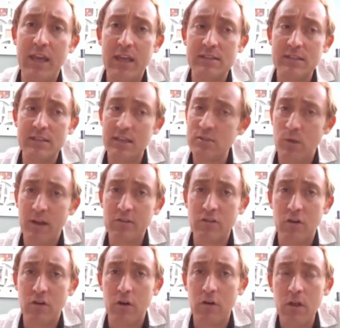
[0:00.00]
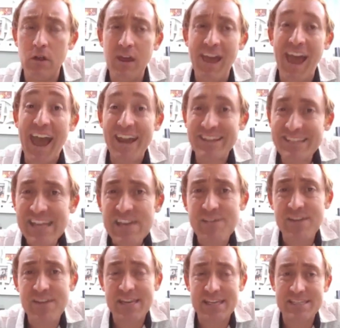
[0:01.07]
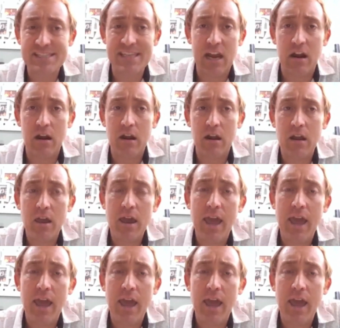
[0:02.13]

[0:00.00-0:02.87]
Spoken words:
Is rental activity is there.